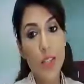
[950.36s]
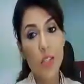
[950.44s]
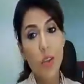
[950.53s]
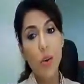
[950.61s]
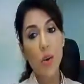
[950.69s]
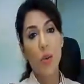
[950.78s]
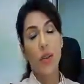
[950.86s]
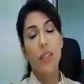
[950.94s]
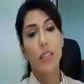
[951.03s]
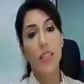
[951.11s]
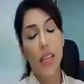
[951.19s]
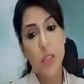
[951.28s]
So
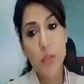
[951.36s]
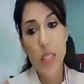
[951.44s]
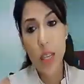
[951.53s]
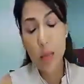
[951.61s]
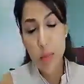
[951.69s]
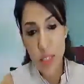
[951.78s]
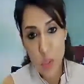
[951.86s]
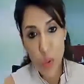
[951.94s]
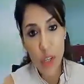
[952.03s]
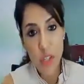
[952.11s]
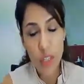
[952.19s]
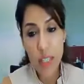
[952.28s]
yeah. So some
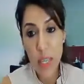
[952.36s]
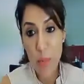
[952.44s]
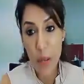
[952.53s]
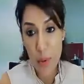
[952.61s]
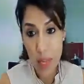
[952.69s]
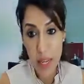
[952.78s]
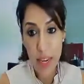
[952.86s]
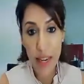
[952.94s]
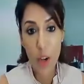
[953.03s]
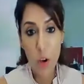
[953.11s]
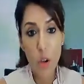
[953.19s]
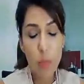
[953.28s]
situations there might be a
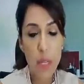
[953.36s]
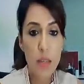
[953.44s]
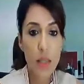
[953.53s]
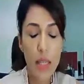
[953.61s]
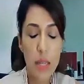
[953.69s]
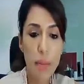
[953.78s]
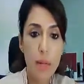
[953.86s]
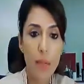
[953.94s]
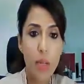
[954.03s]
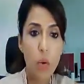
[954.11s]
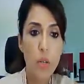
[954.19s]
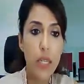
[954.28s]
deadlock because there might
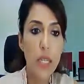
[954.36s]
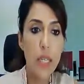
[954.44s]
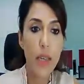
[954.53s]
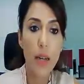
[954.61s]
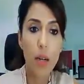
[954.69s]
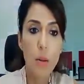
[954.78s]
be only